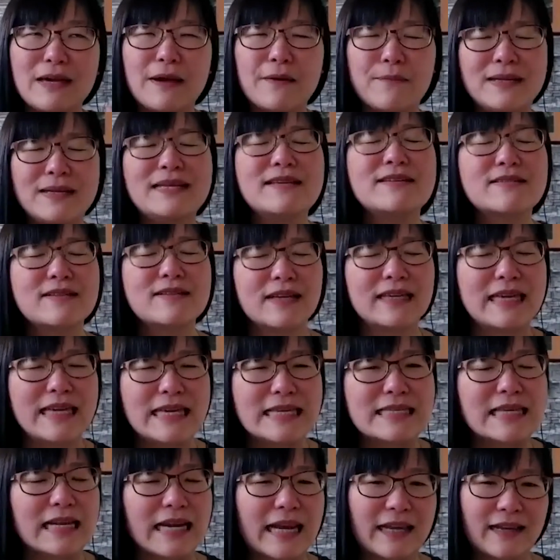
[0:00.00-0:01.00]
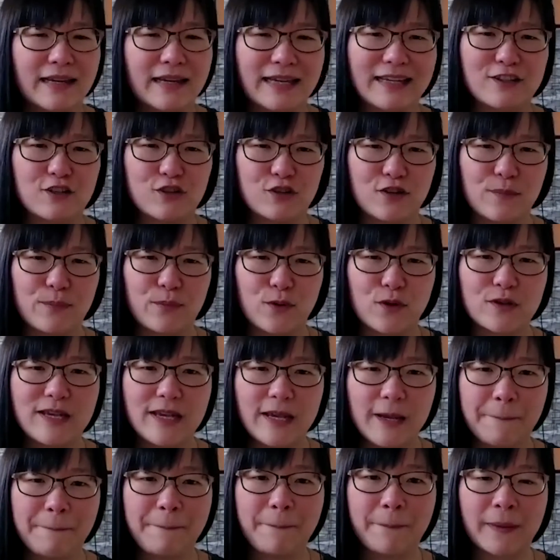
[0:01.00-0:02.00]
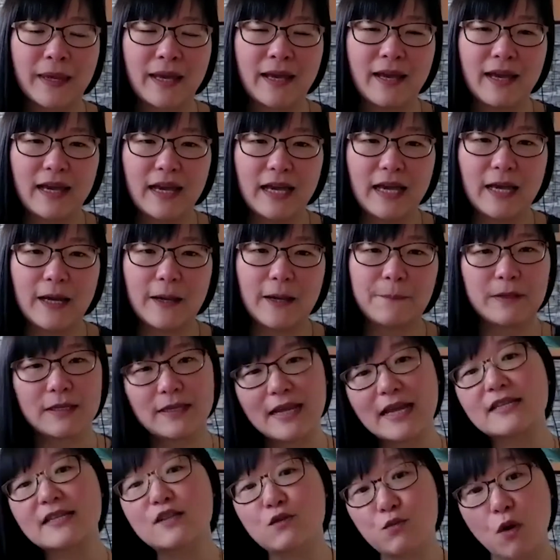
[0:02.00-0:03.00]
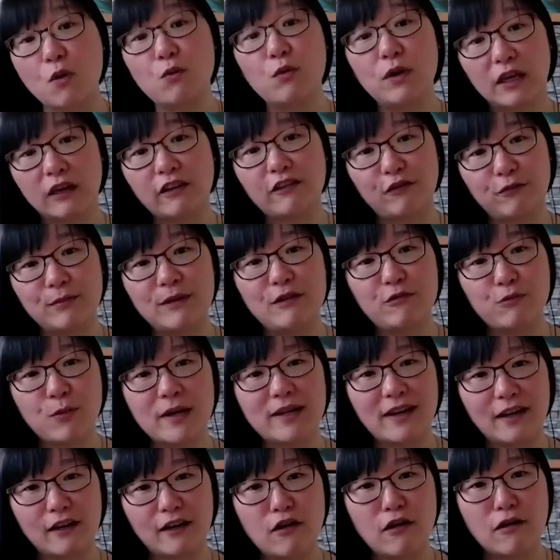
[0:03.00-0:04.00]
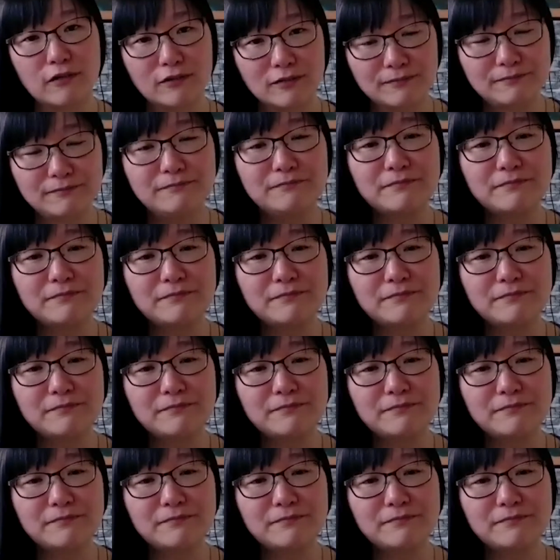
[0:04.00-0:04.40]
administered easily into the body. But that is what we've been working on.